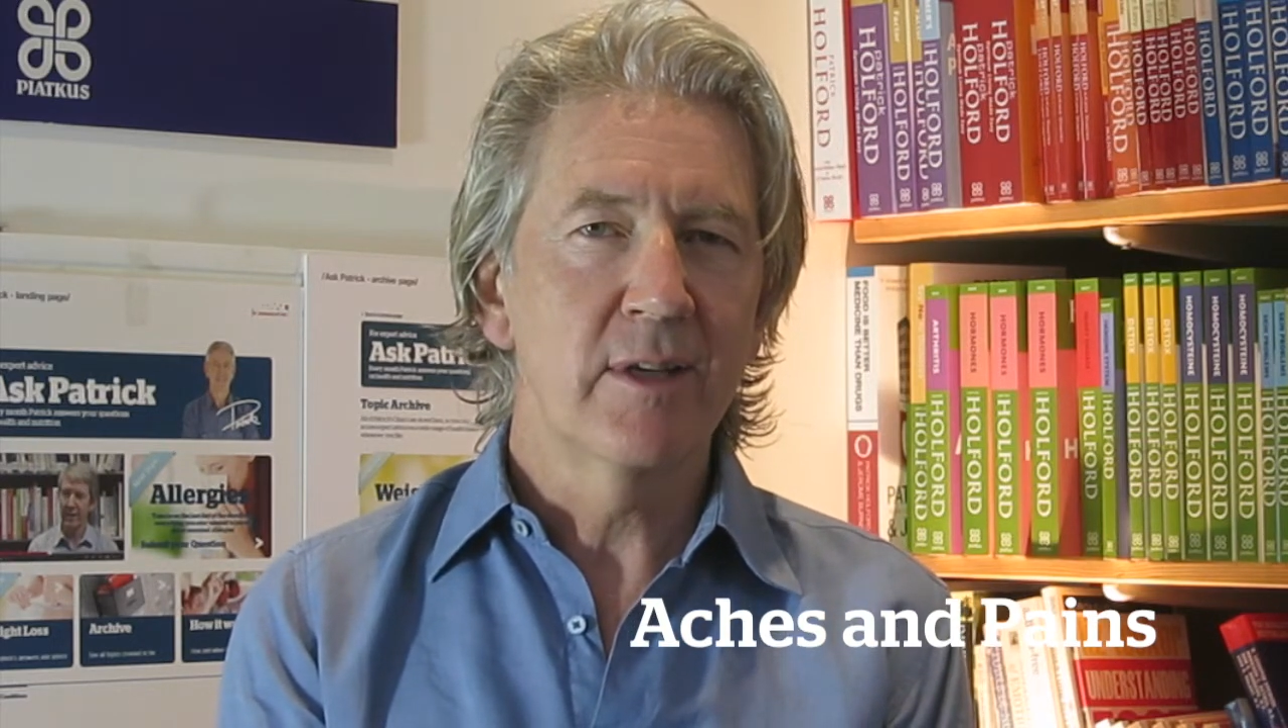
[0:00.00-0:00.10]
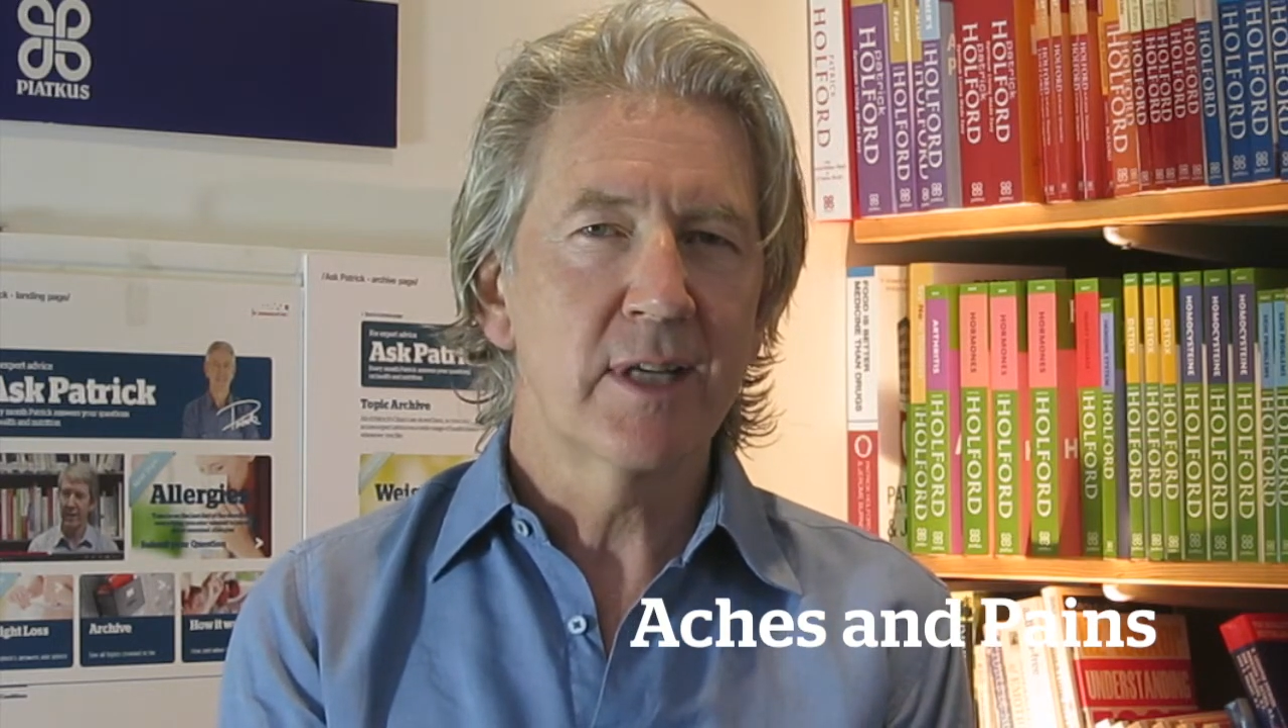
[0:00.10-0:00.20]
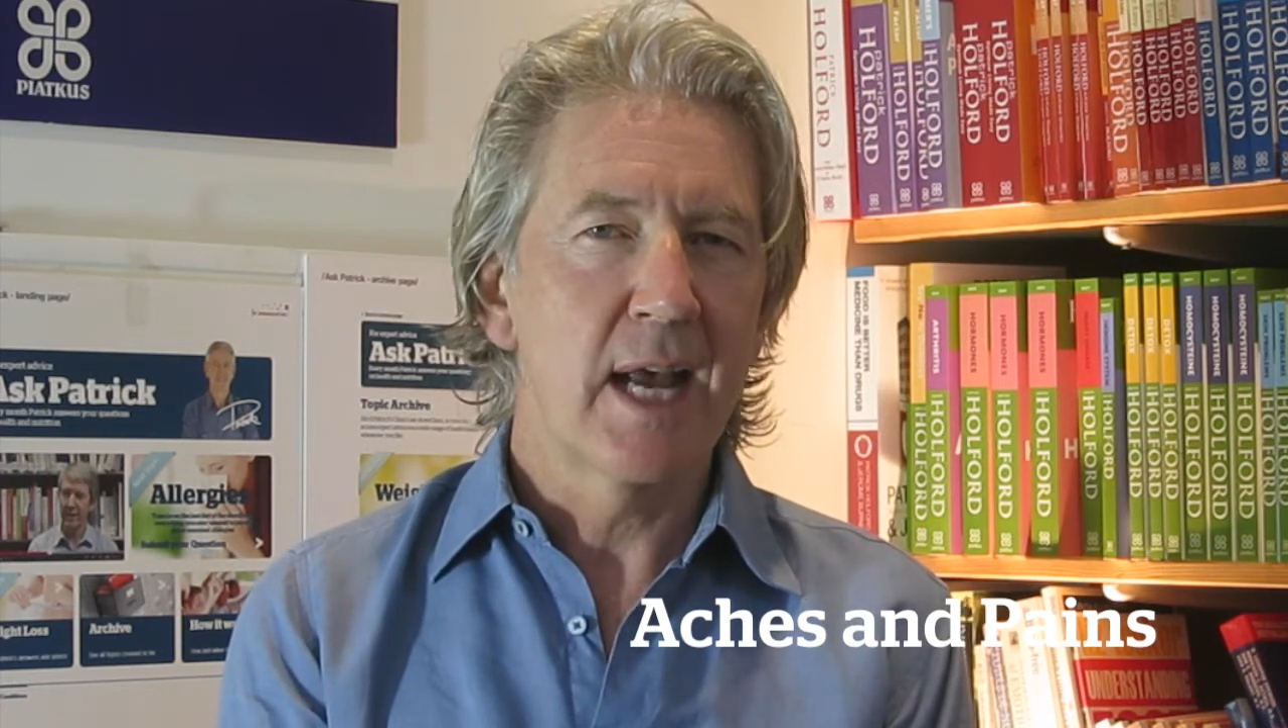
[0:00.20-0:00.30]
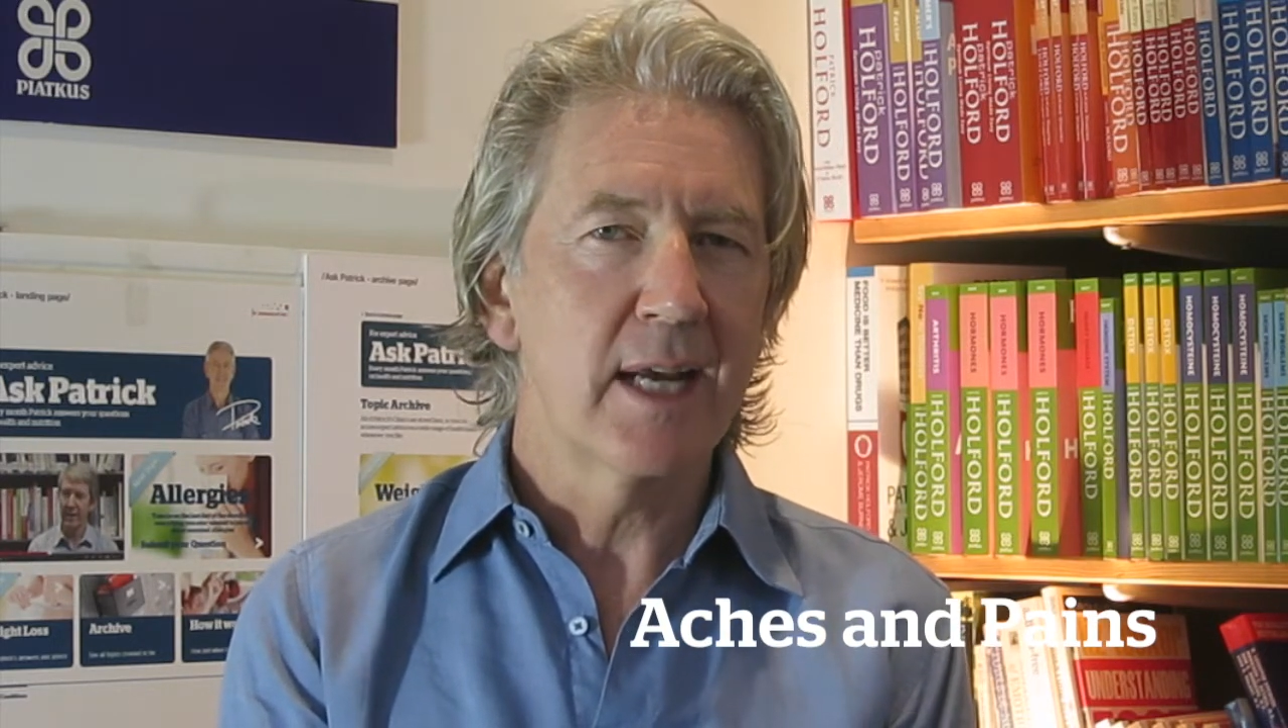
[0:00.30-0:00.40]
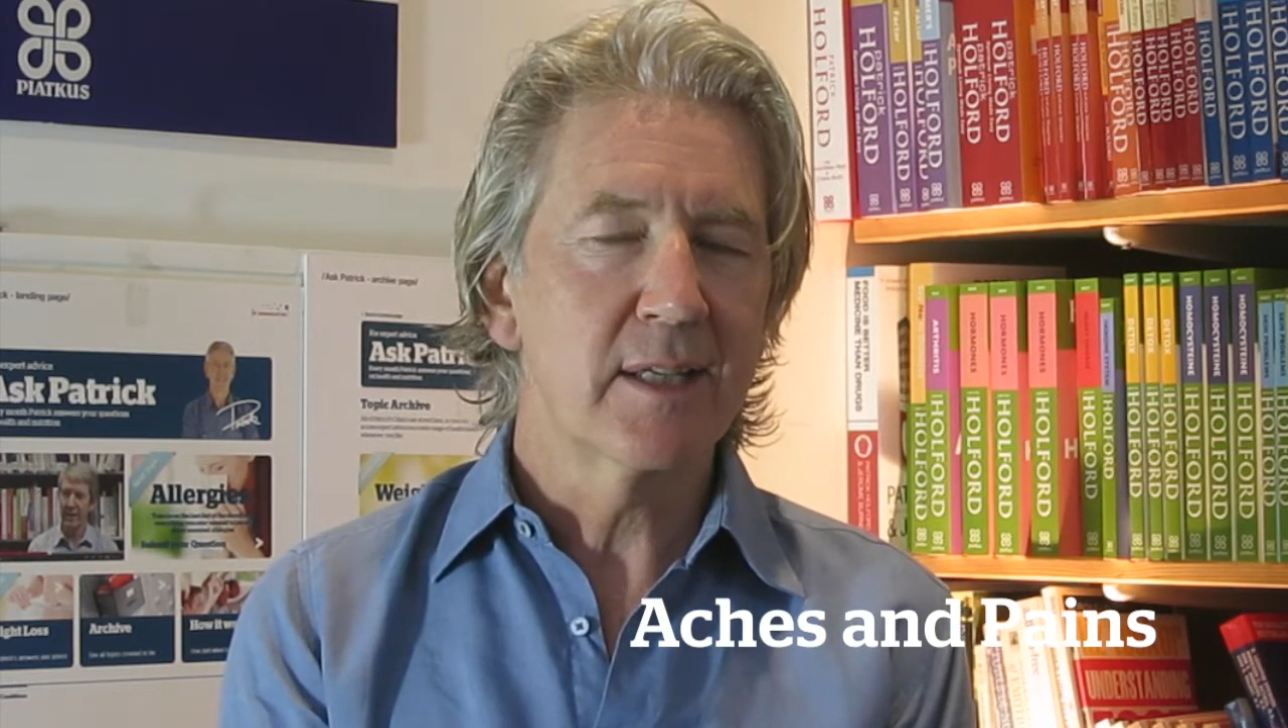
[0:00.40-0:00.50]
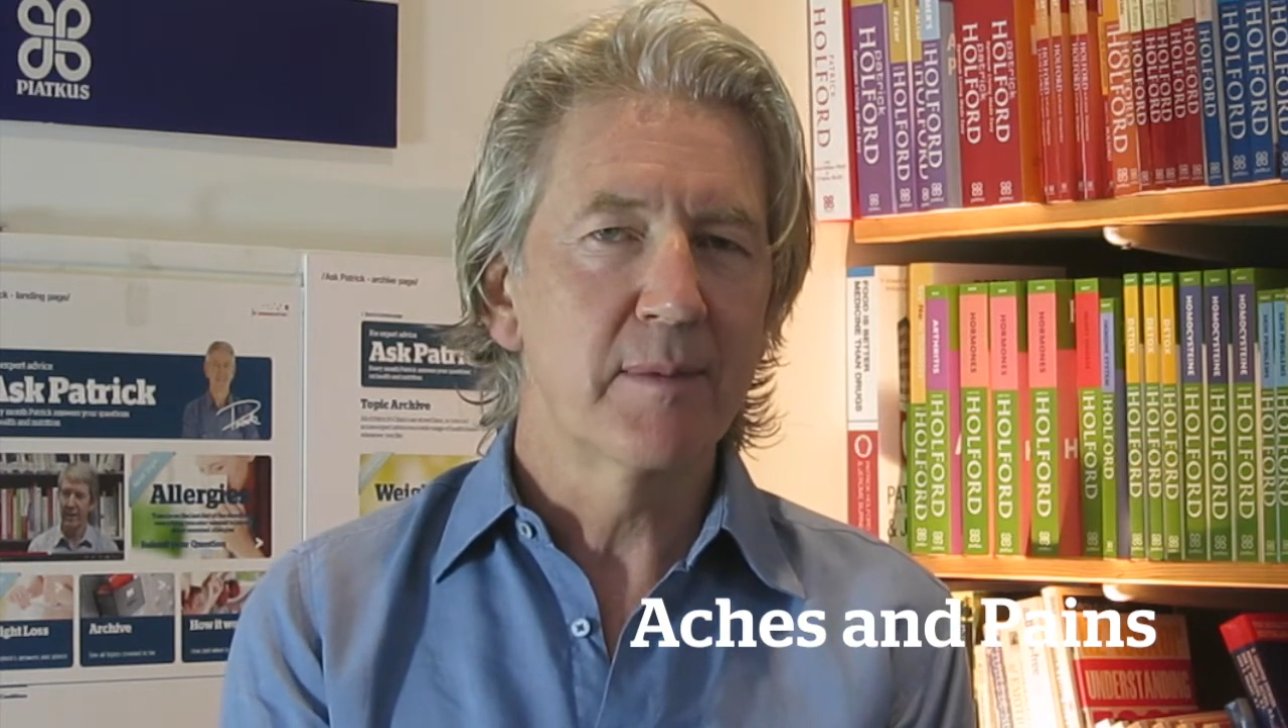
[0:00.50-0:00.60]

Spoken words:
is aches